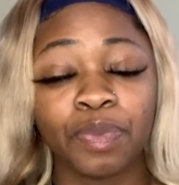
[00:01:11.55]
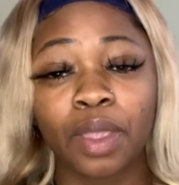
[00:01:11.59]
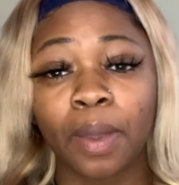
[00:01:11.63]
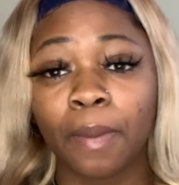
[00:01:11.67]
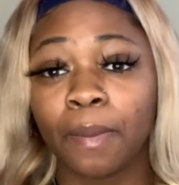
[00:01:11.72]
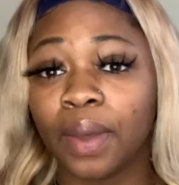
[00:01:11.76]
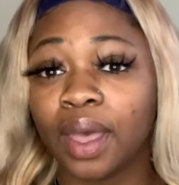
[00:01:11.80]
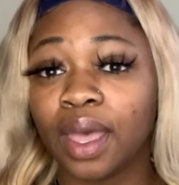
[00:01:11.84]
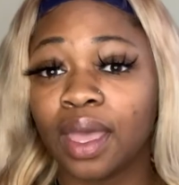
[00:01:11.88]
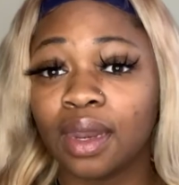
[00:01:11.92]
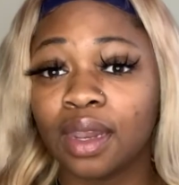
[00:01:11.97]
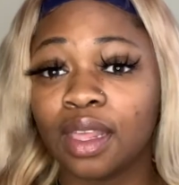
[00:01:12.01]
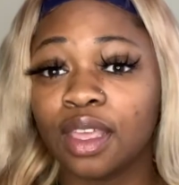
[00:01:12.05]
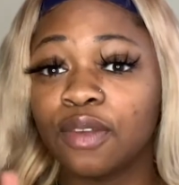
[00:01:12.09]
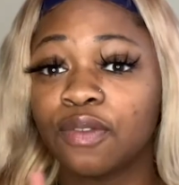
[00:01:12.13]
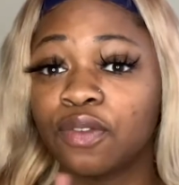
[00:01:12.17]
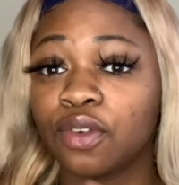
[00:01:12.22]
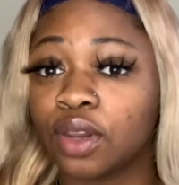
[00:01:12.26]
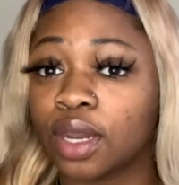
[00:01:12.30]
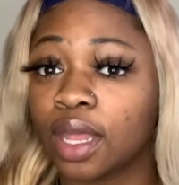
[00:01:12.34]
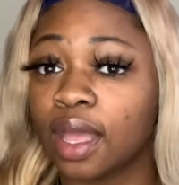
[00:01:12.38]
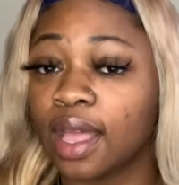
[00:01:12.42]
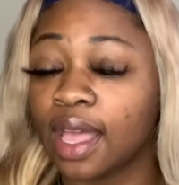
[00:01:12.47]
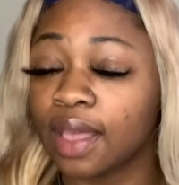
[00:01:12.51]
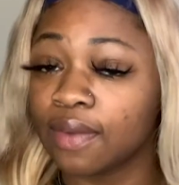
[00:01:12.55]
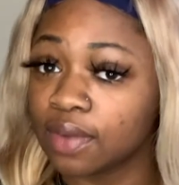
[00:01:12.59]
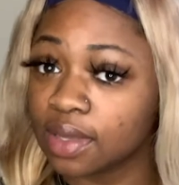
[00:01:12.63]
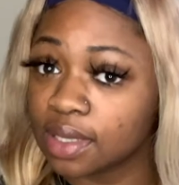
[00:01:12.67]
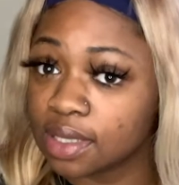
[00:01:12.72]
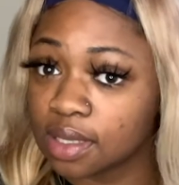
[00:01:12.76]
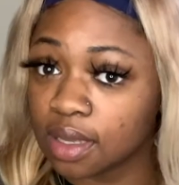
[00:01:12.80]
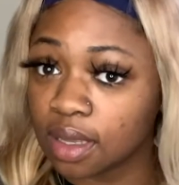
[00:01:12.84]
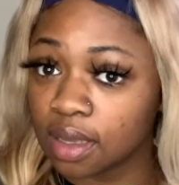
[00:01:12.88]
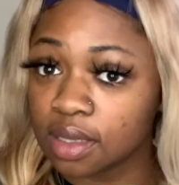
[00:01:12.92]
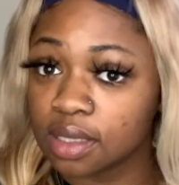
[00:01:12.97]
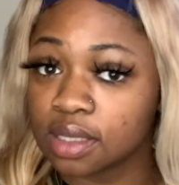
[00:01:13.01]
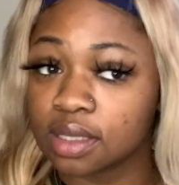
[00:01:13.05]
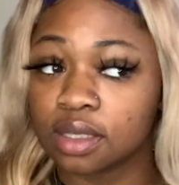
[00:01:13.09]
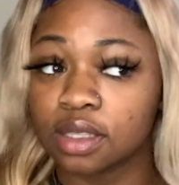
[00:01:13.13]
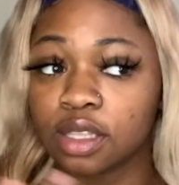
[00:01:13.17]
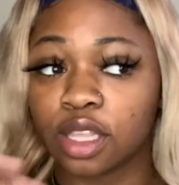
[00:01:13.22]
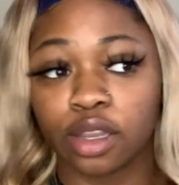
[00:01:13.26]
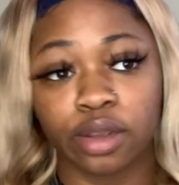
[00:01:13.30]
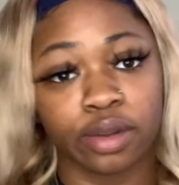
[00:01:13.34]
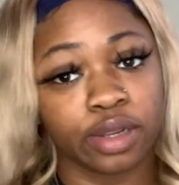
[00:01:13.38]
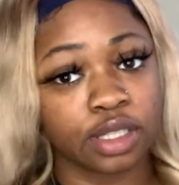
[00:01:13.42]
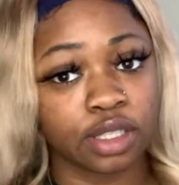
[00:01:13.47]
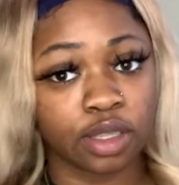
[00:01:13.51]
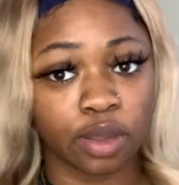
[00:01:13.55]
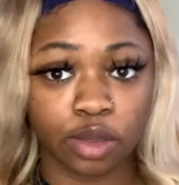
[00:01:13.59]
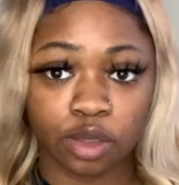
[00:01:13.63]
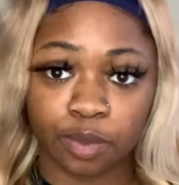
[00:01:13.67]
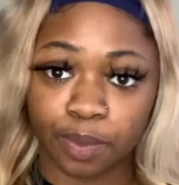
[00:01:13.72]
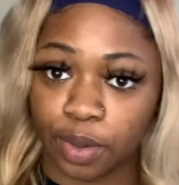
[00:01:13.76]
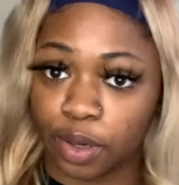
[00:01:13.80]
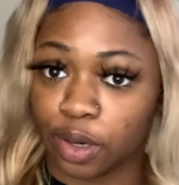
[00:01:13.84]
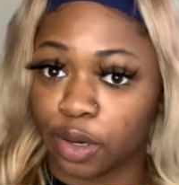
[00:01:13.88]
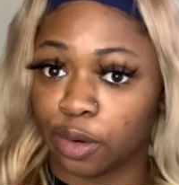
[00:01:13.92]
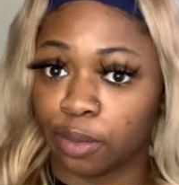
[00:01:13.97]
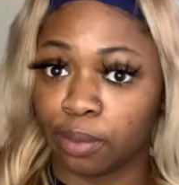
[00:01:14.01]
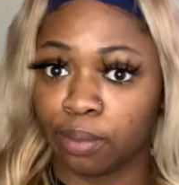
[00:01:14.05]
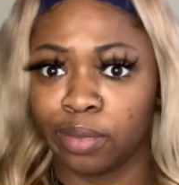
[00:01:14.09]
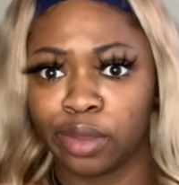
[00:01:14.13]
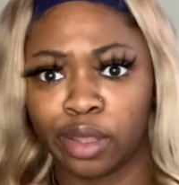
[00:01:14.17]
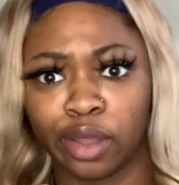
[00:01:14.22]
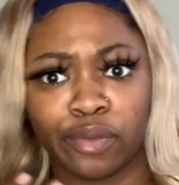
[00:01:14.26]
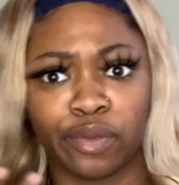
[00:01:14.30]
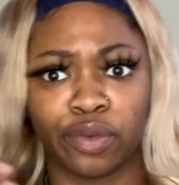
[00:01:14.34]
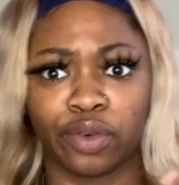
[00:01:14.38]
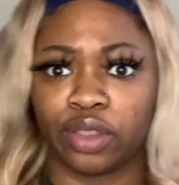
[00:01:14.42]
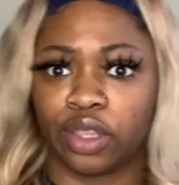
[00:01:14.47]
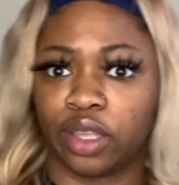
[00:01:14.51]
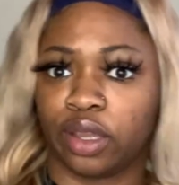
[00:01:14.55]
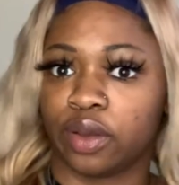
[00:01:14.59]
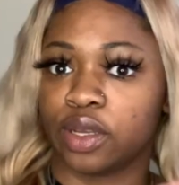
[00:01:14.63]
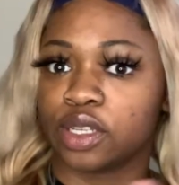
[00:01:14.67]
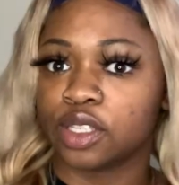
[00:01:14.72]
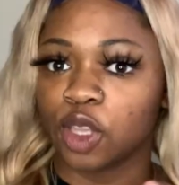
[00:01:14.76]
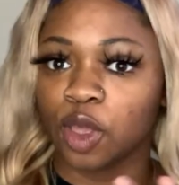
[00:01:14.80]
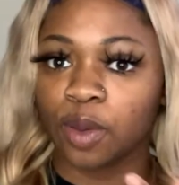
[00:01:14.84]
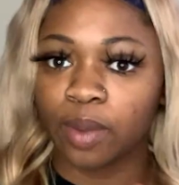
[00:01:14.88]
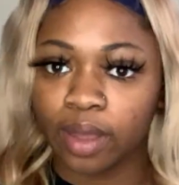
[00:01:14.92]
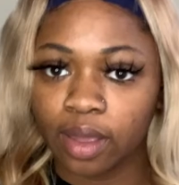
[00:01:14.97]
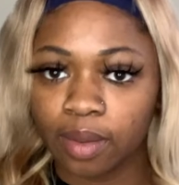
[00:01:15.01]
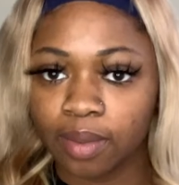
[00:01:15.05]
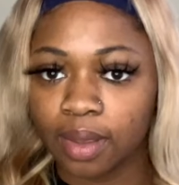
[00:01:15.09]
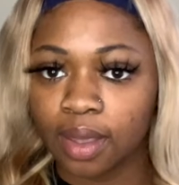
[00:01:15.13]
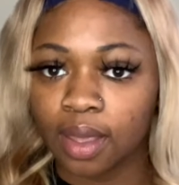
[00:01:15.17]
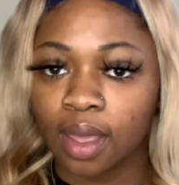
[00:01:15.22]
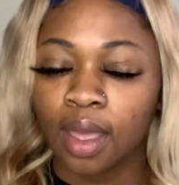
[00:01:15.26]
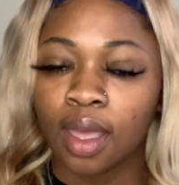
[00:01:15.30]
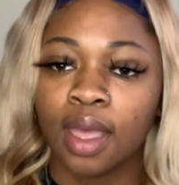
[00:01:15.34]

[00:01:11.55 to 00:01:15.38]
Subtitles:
But if you're not having sex, there is no sperm, therefore there is no baby.